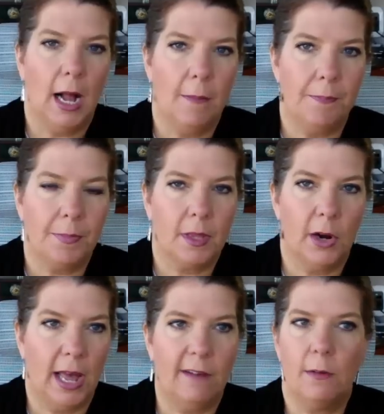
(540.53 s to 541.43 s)

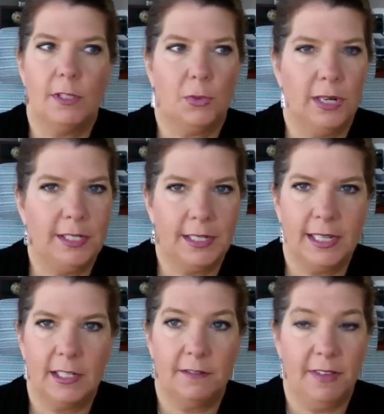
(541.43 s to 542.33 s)
I have almost
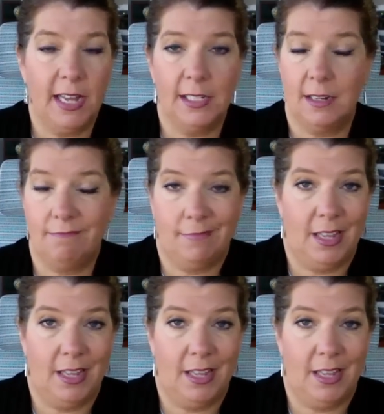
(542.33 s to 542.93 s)
26,000 fans and